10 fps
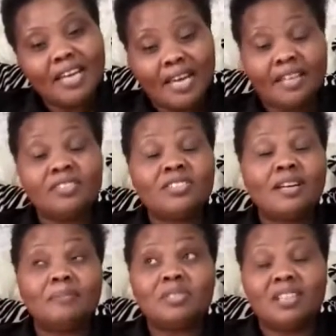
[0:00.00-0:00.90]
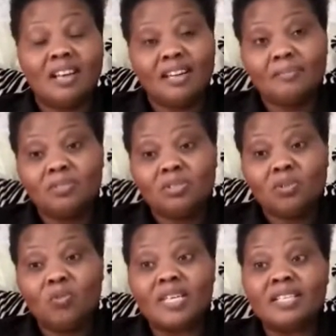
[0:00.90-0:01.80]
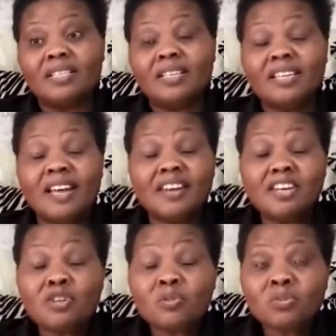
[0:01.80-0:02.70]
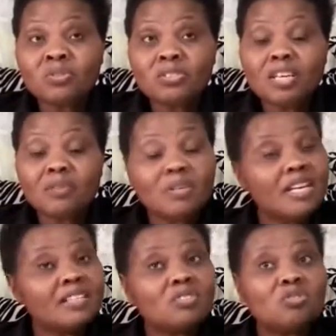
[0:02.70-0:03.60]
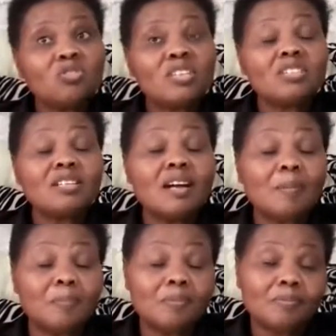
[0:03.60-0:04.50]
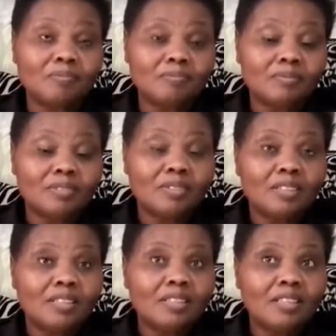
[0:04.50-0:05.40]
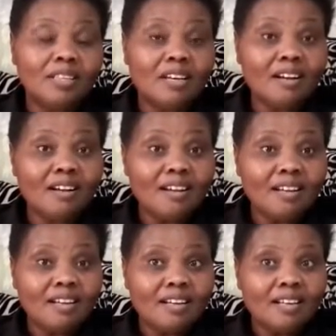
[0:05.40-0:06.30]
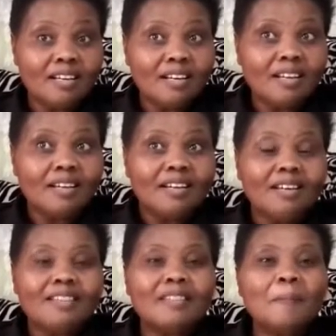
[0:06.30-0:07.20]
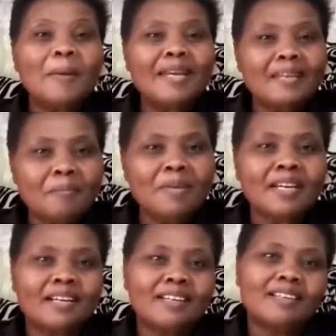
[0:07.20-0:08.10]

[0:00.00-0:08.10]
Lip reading: and sometimes we hear news and we get stressed up. Yeah? The pandemic